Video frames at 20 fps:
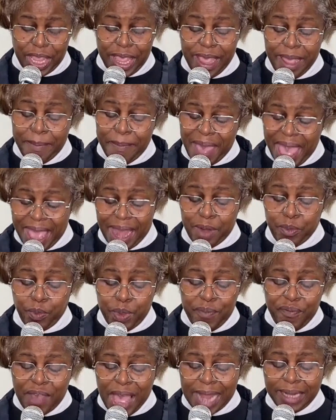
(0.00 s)
Amen.
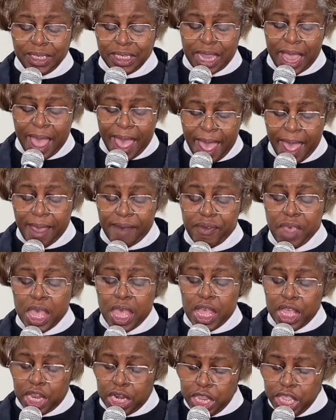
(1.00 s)
We've got to have
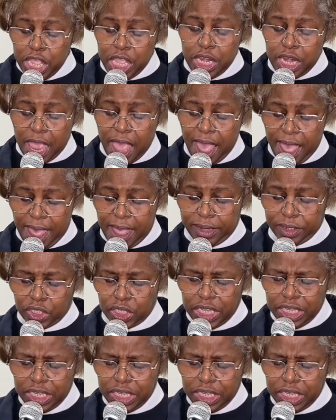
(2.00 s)
clean hands.